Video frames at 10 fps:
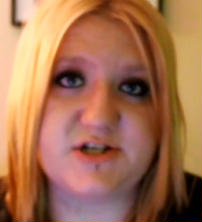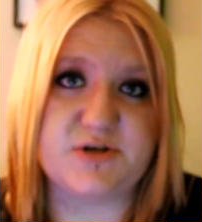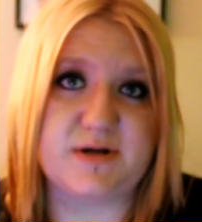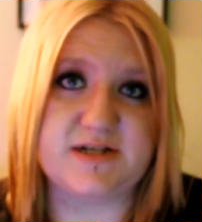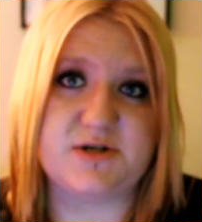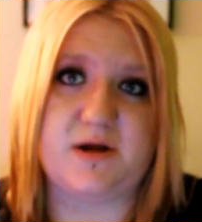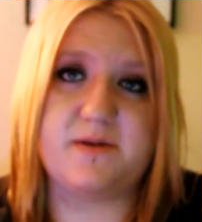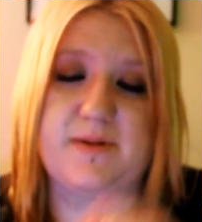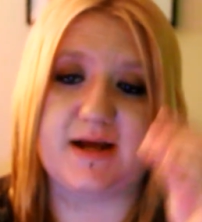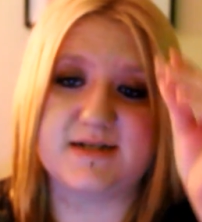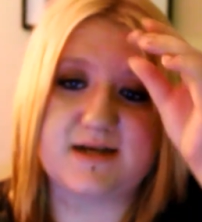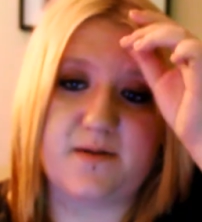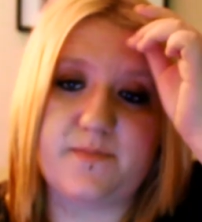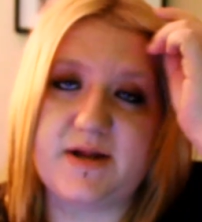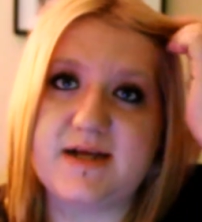too into it, because
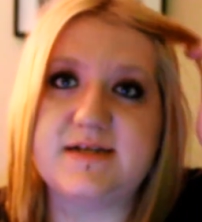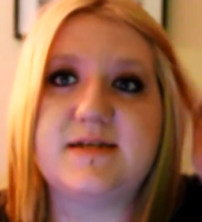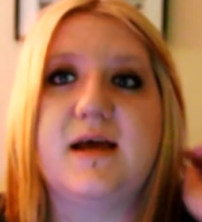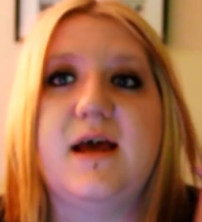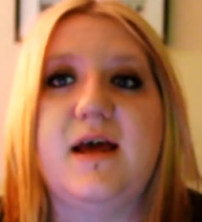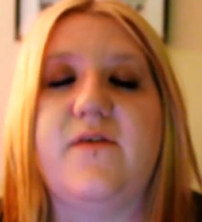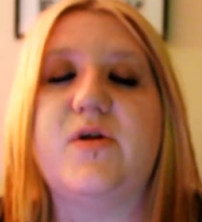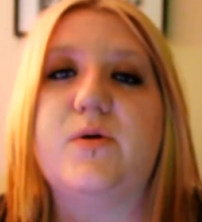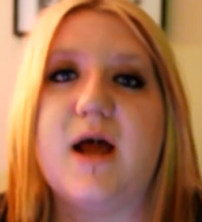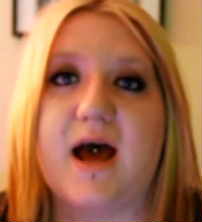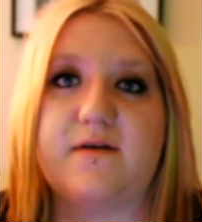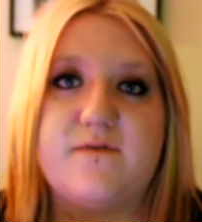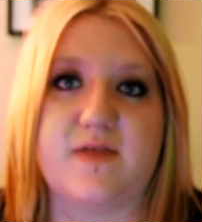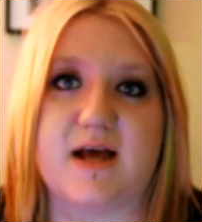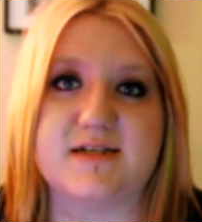companies, if you don't
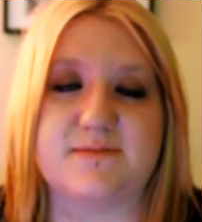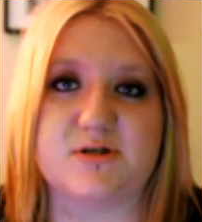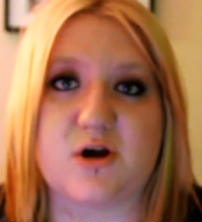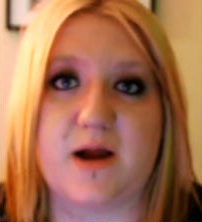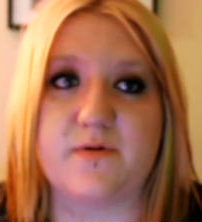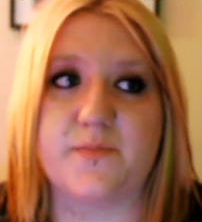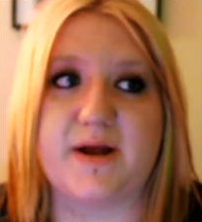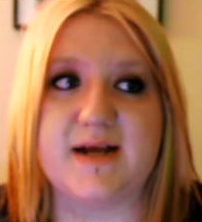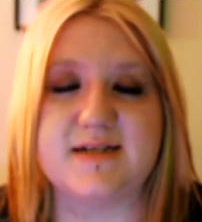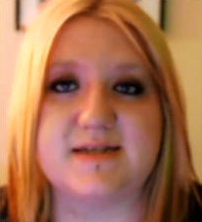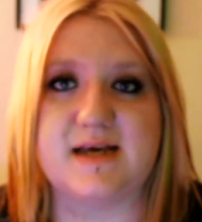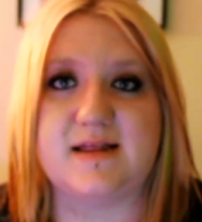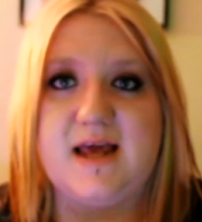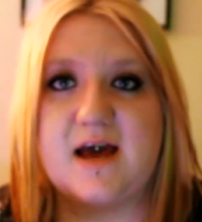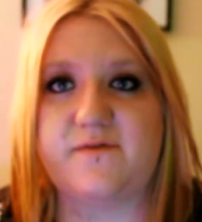have that subscriber base, then
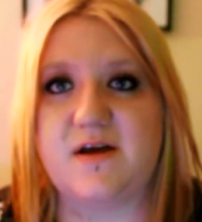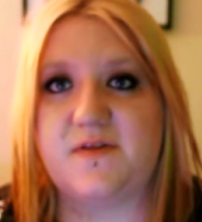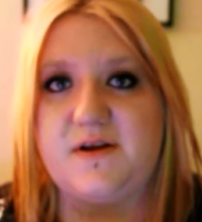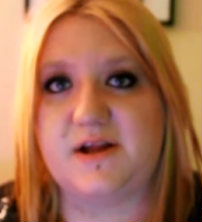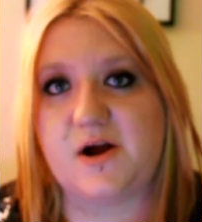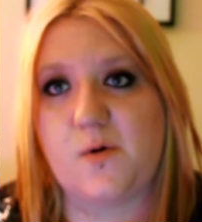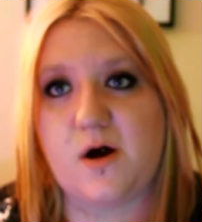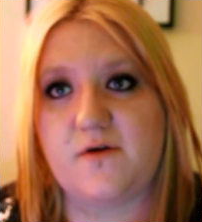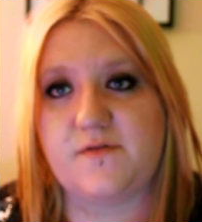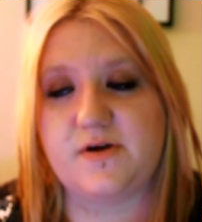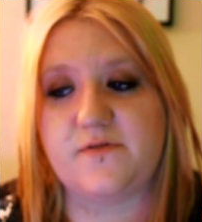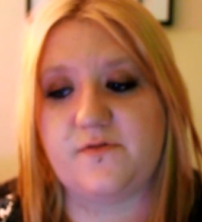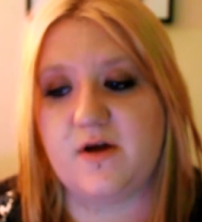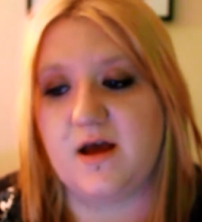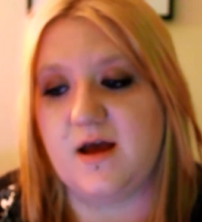they have nothing to go off
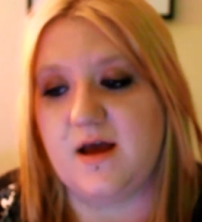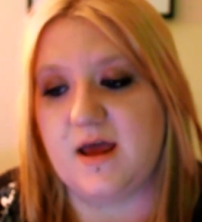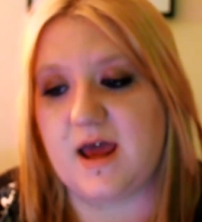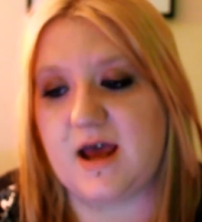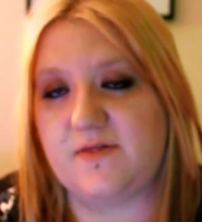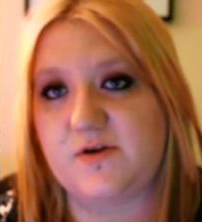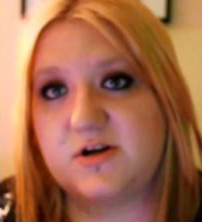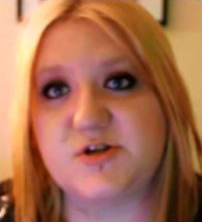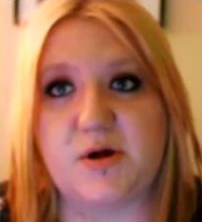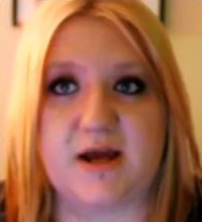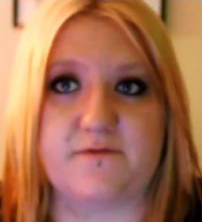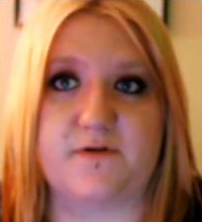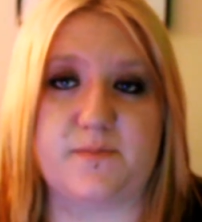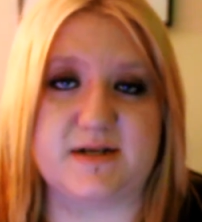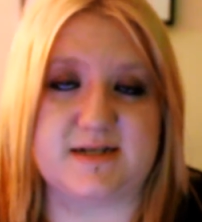of, and they're doing it
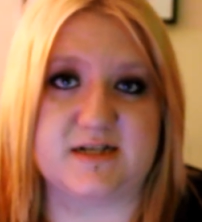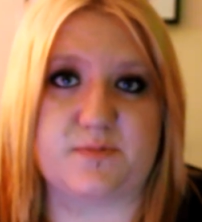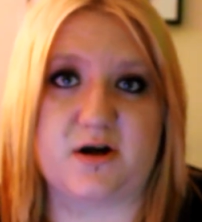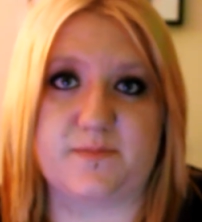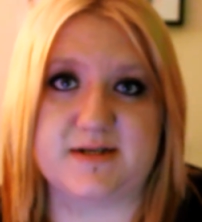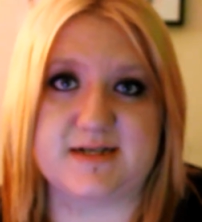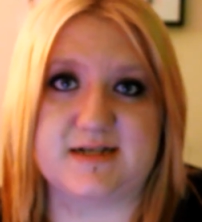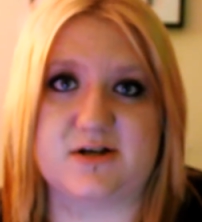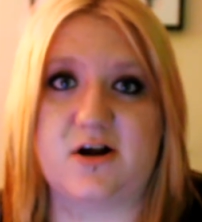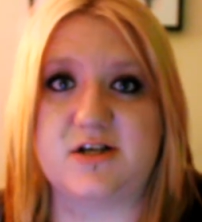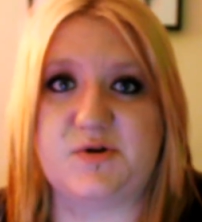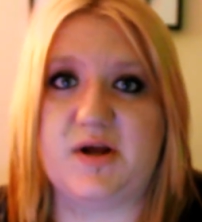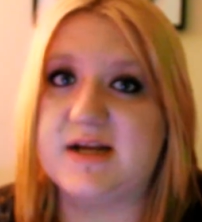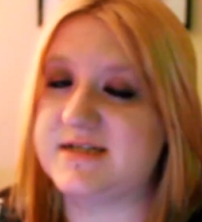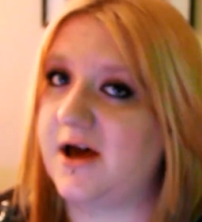for business purposes. They're not
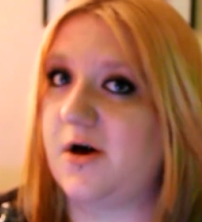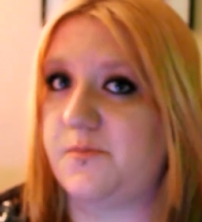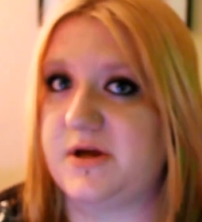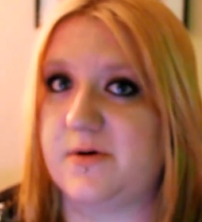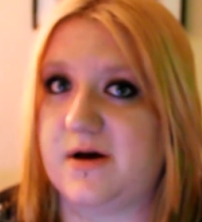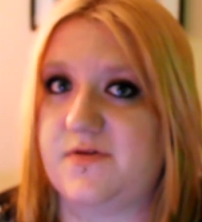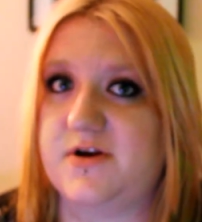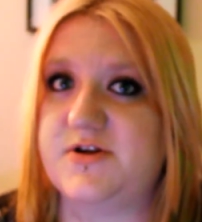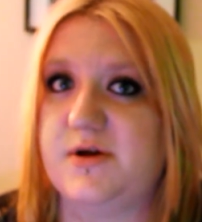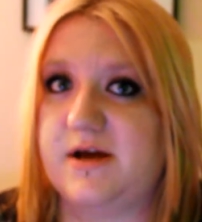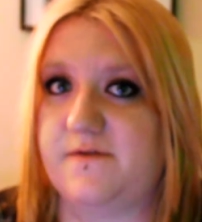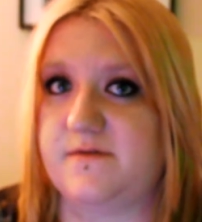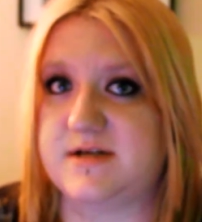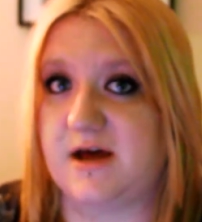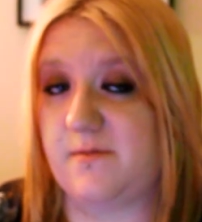doing it to help you out. They're doing
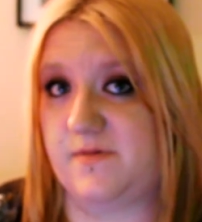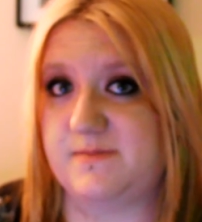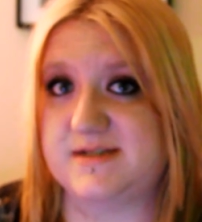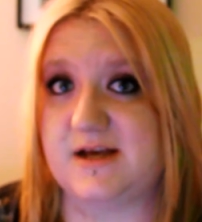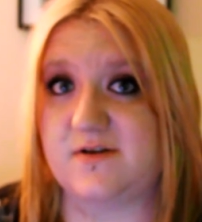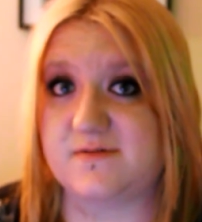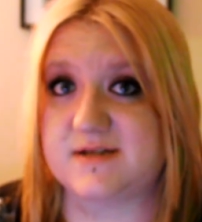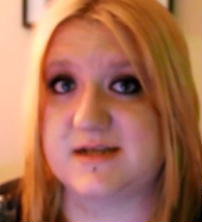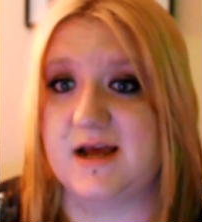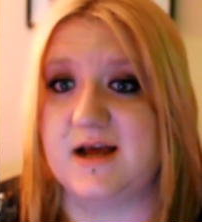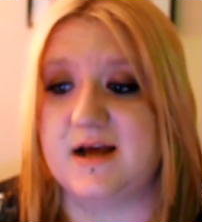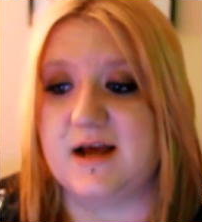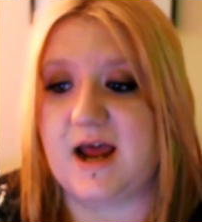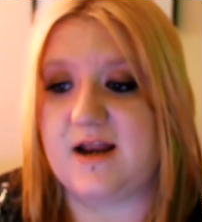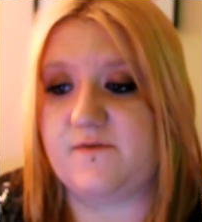it to help themselves.
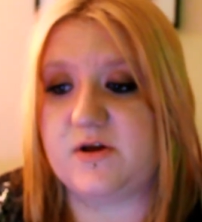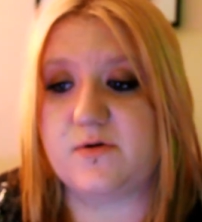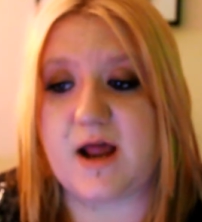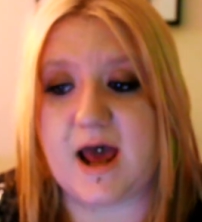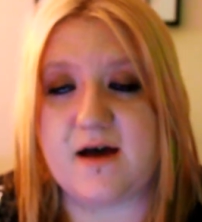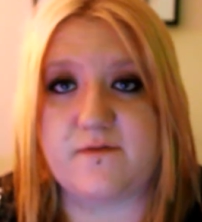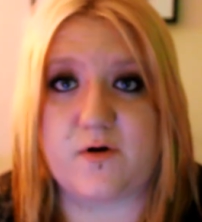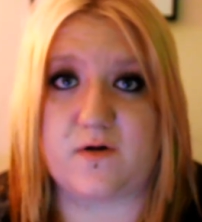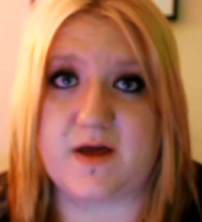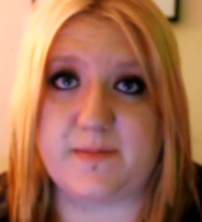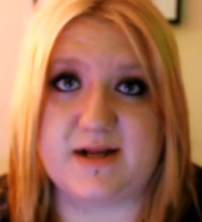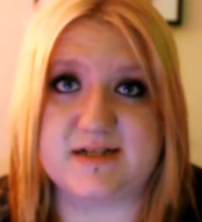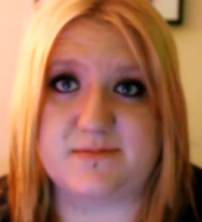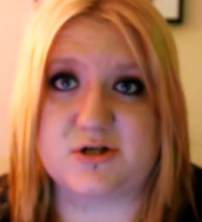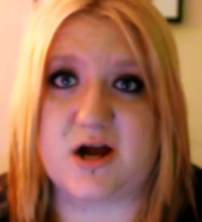And if you don't have all that many
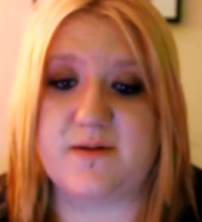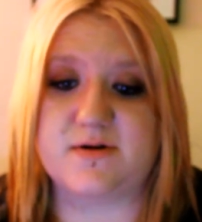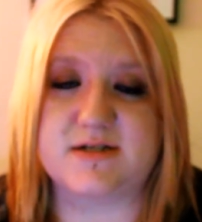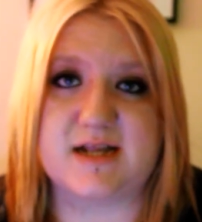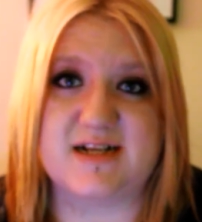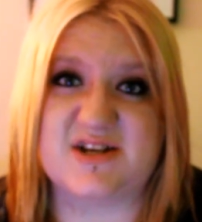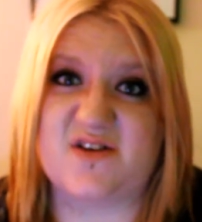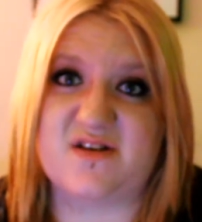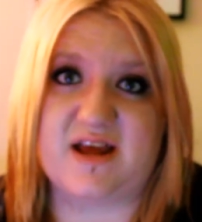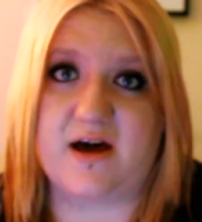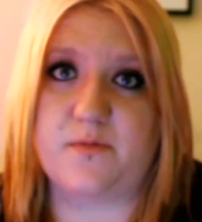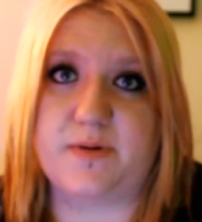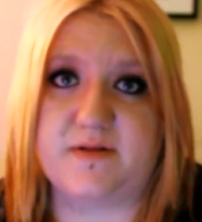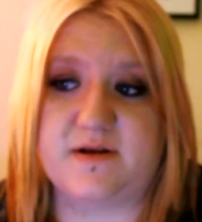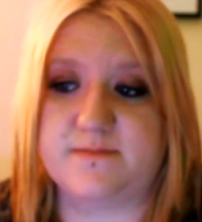subscribers, then it's not really
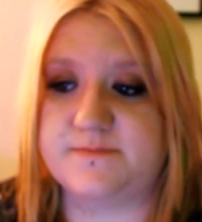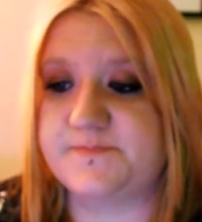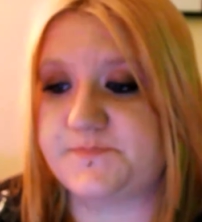helping them.